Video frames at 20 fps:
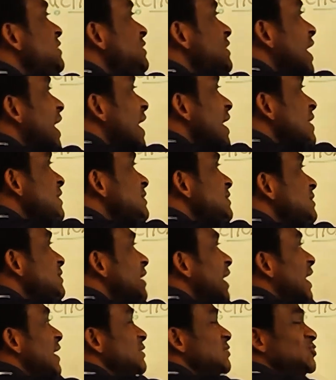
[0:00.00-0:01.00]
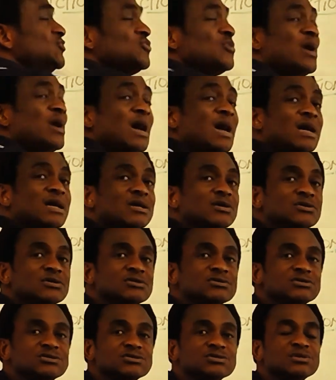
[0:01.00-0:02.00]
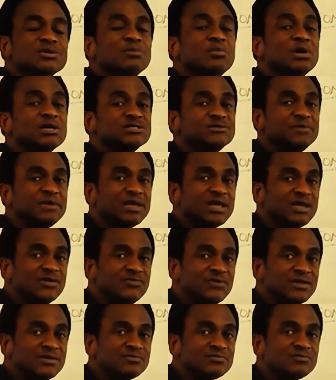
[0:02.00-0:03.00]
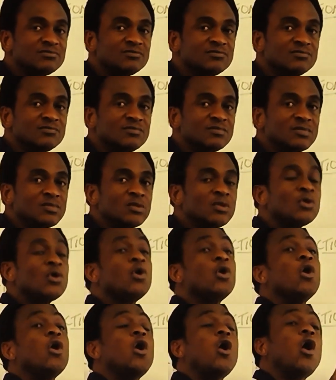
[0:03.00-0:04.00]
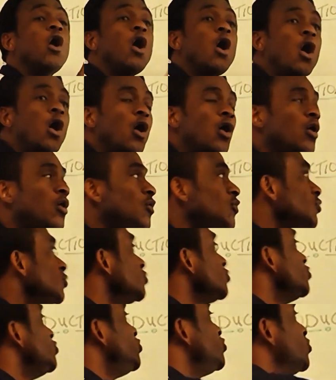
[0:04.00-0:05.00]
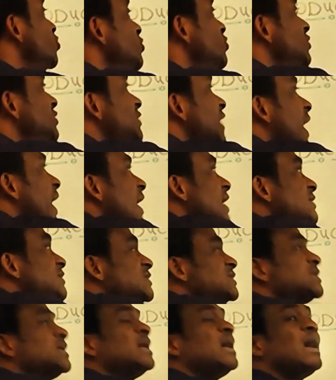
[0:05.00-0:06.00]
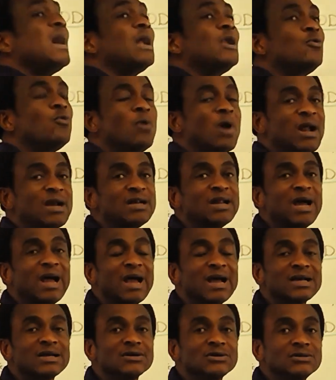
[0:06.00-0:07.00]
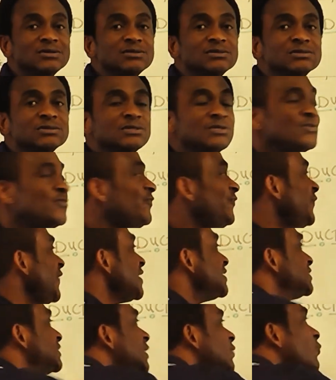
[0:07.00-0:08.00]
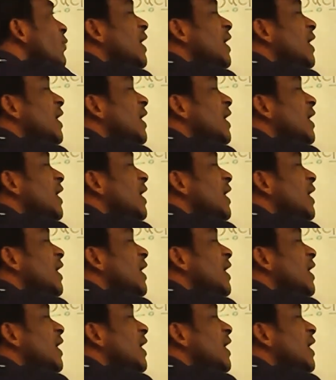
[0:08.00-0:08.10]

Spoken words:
side and 2 angles must be given, or 2 sides and 1 angle facing